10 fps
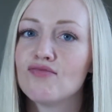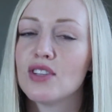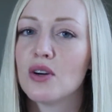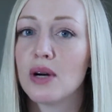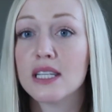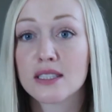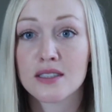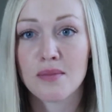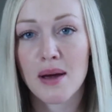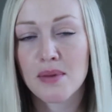your
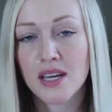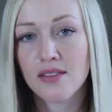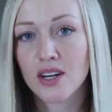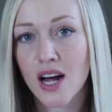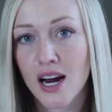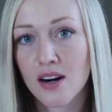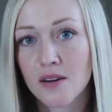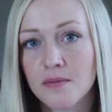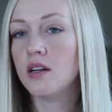risks might be even higher.